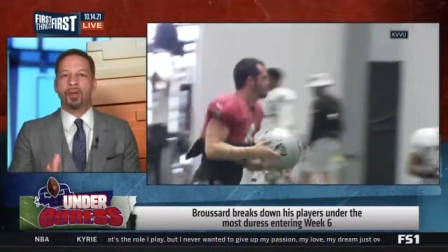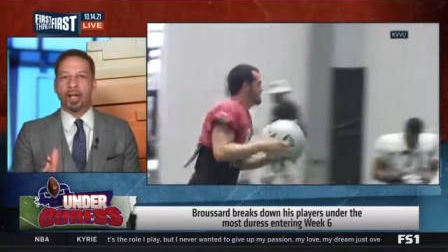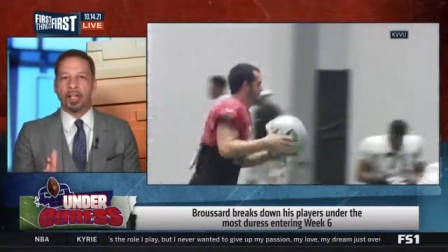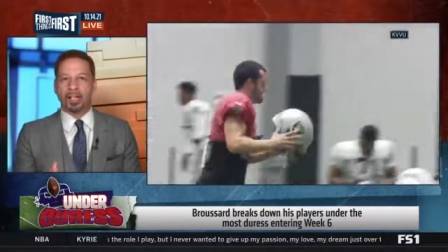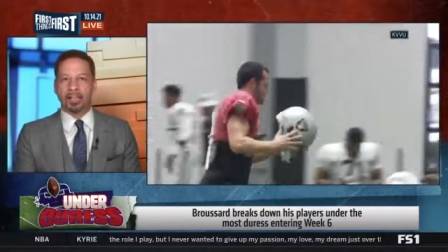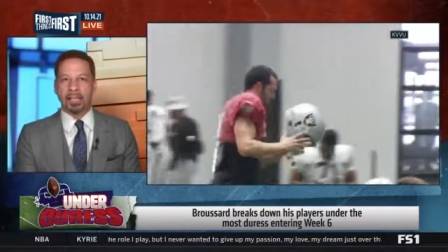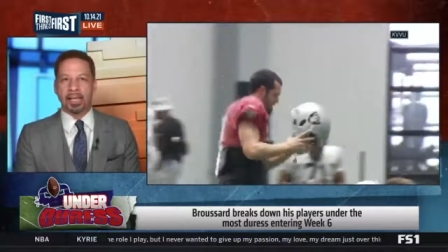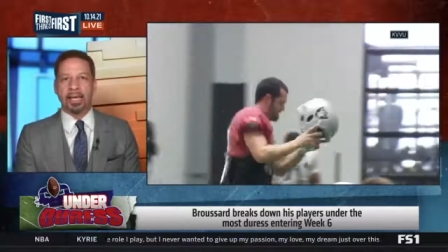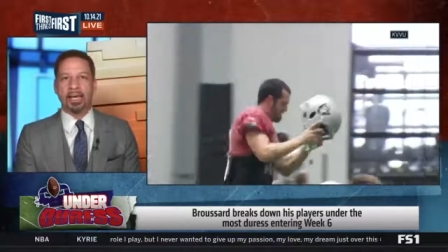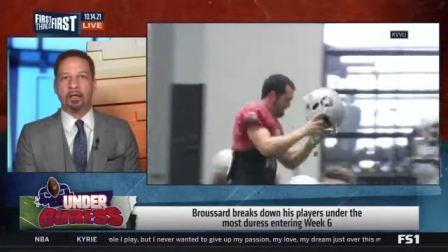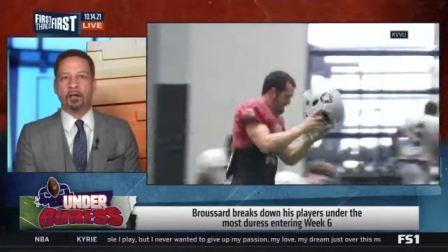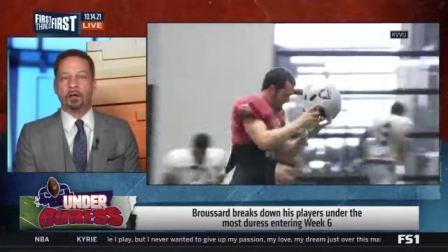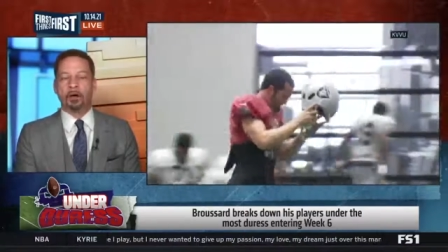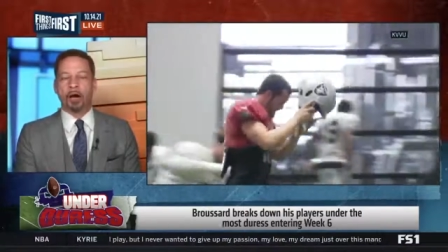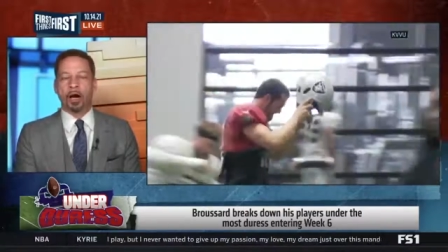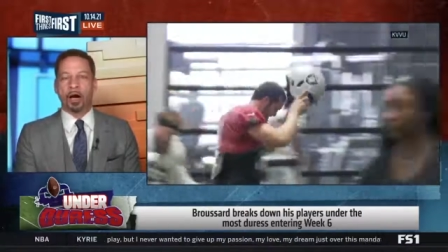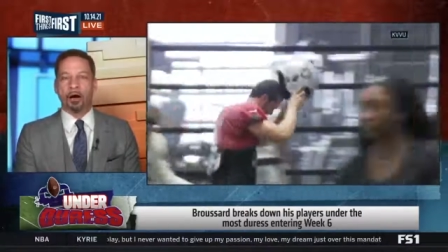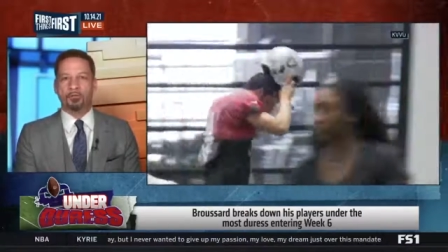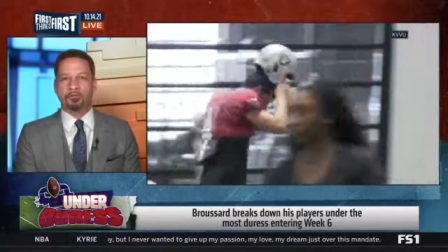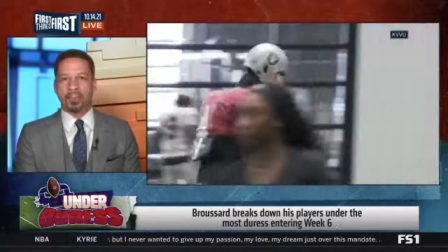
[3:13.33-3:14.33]
The
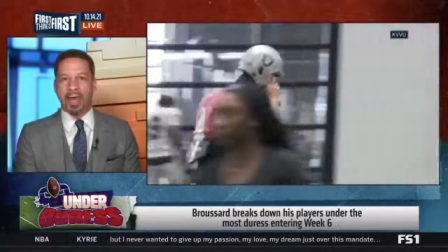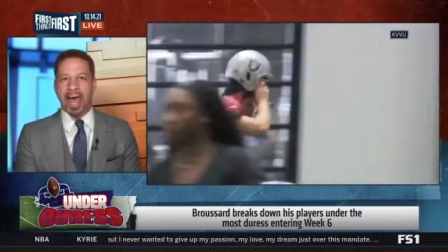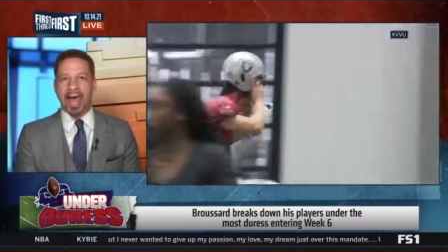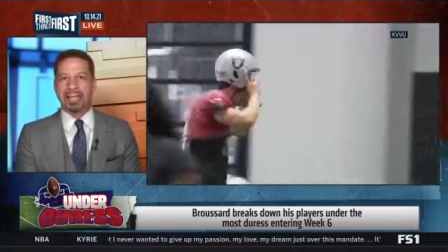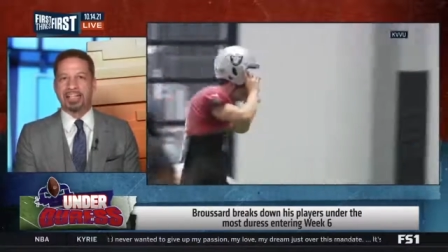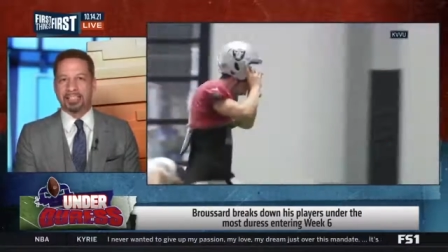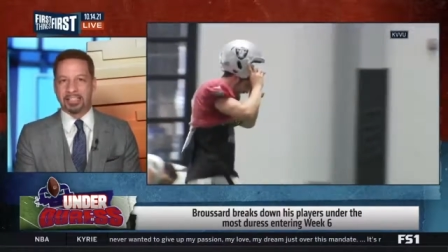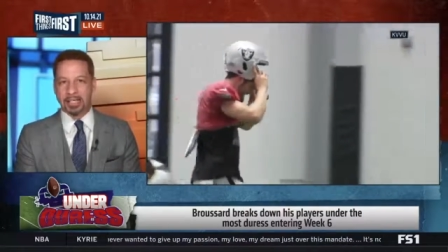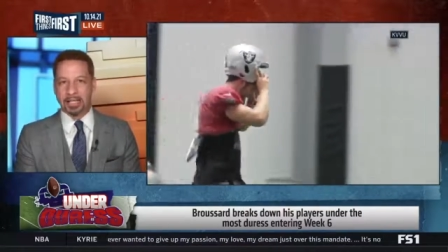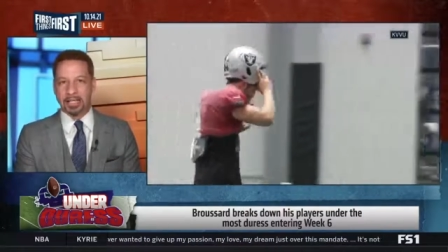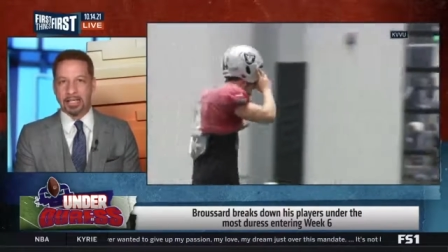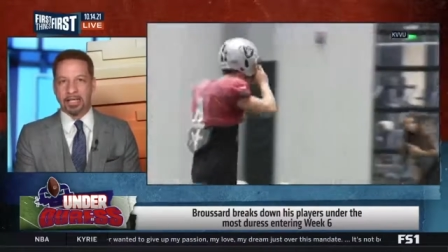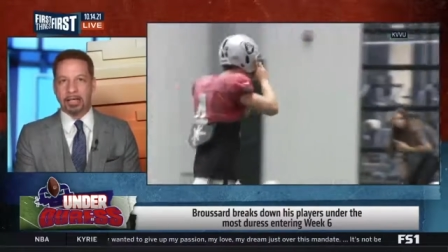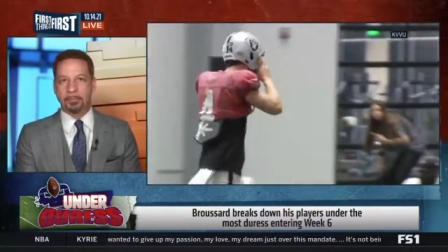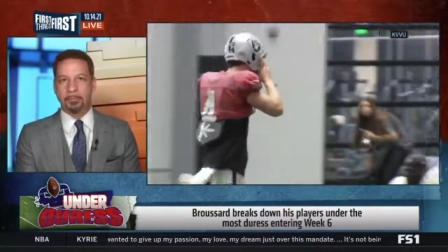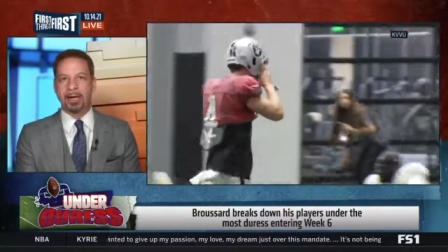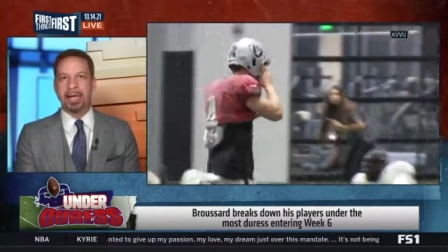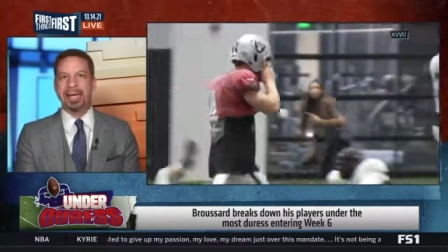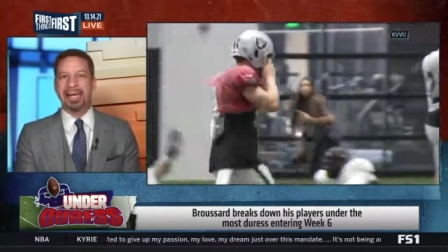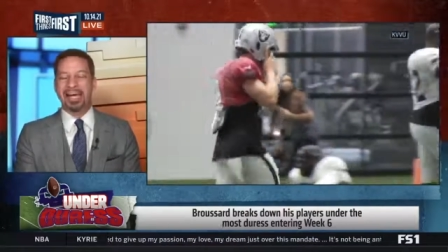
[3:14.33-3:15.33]
leader of that
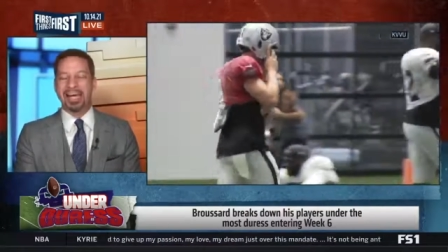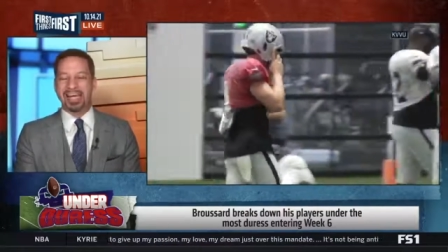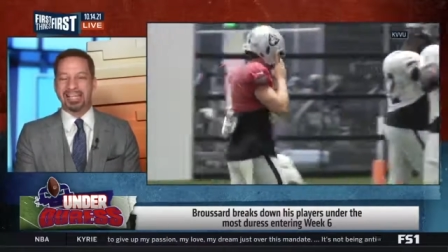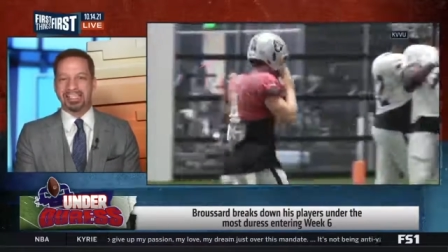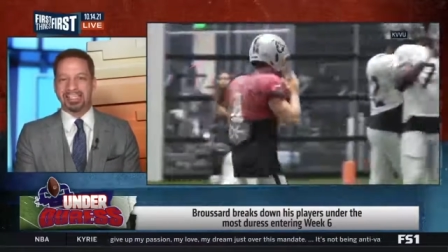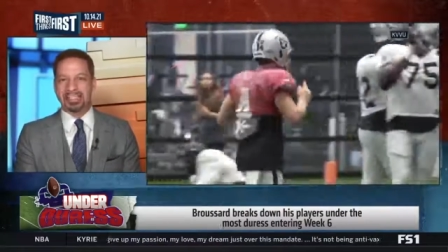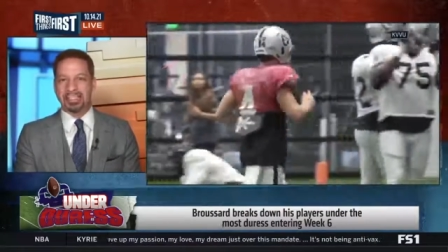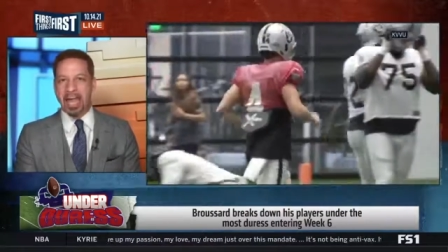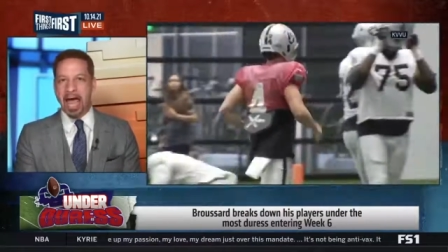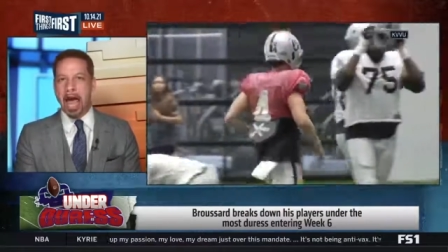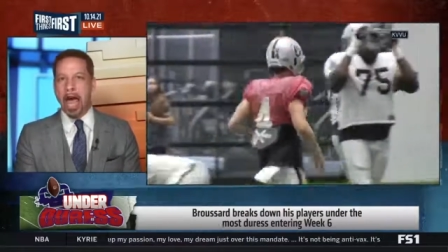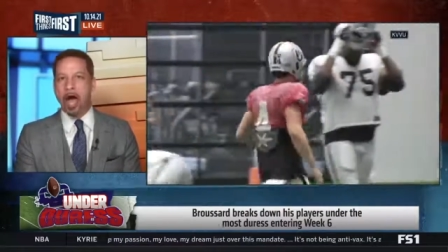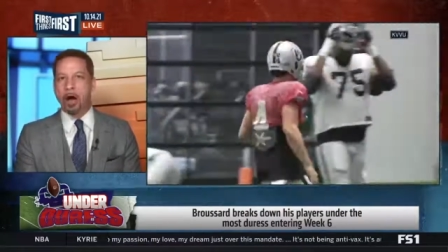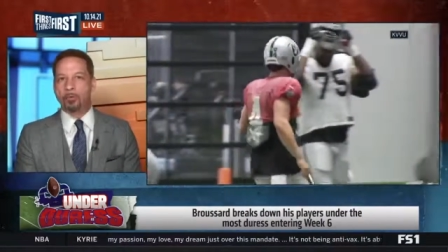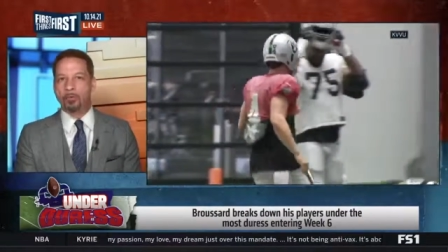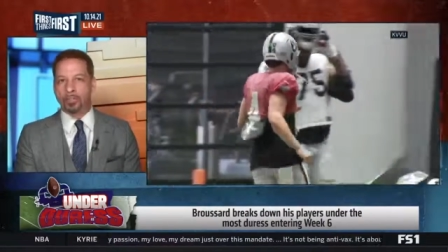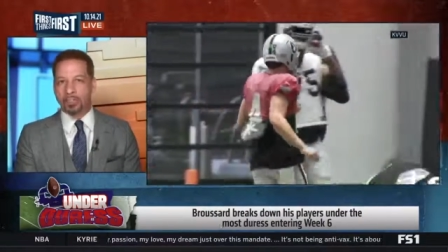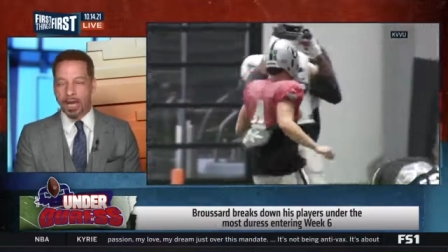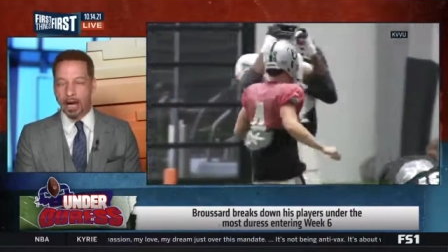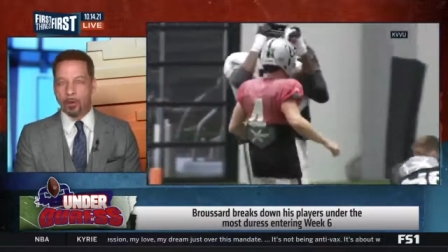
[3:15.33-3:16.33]
team is
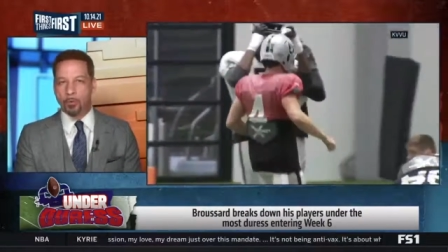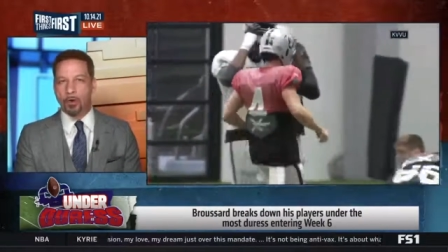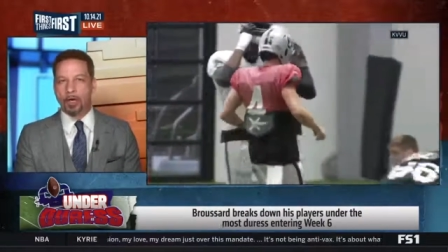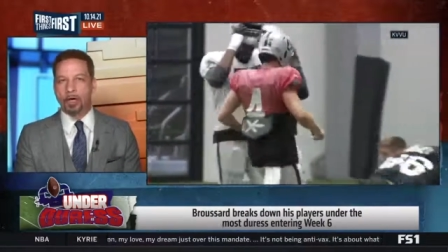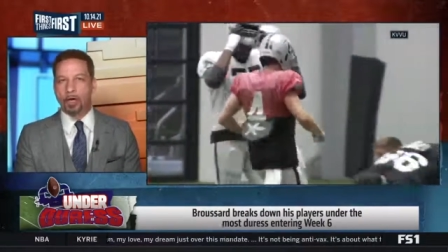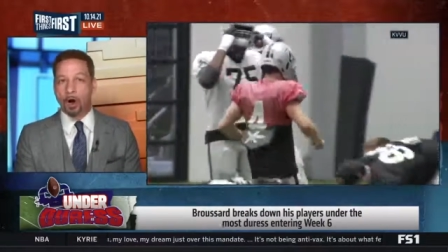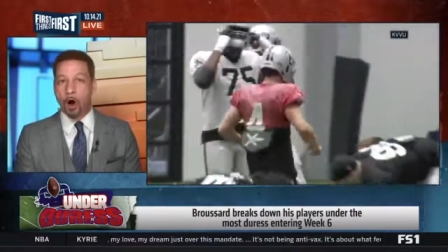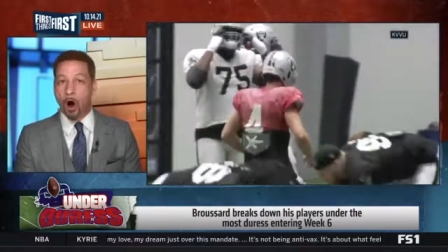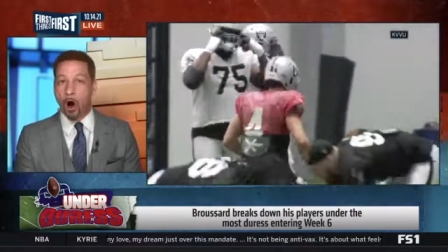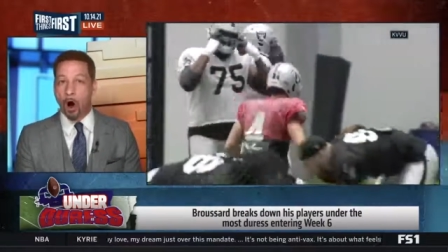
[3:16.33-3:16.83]
now Derek